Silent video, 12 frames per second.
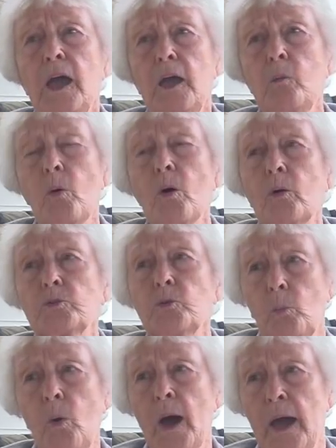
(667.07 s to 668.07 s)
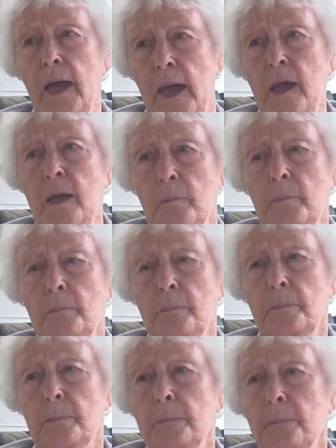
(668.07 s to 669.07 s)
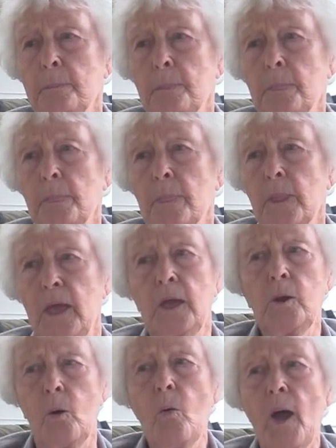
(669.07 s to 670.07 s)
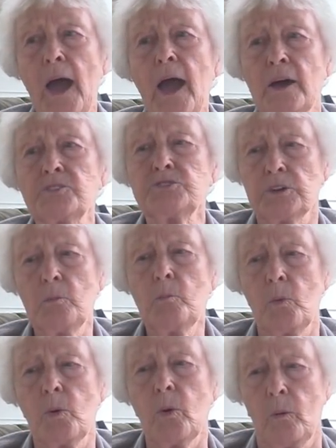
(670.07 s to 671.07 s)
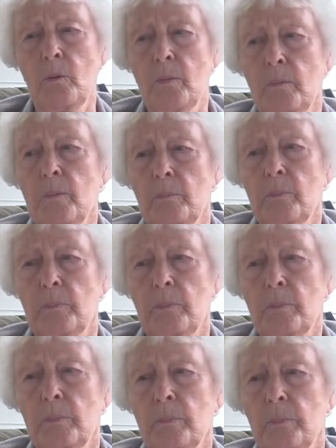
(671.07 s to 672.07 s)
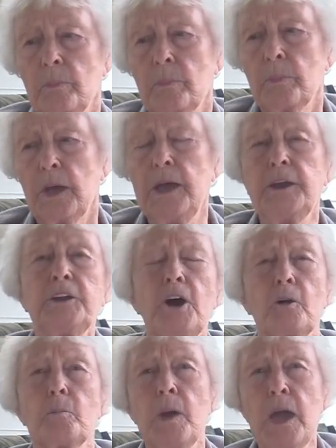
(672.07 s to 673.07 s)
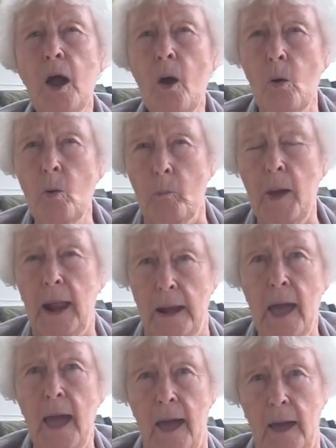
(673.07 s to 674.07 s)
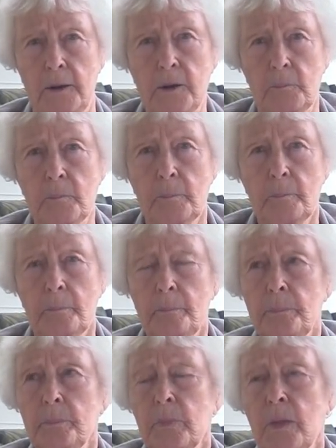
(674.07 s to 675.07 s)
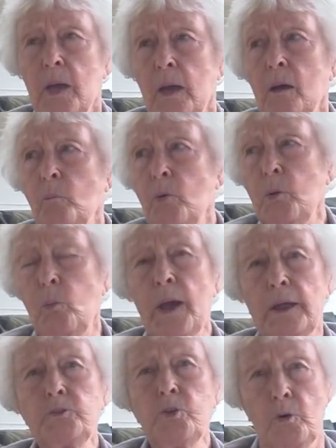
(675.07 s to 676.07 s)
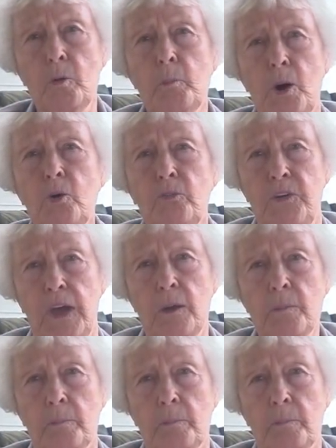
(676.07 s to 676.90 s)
He worked away in Ohio somewhere. He took me home at night. We went to a movie.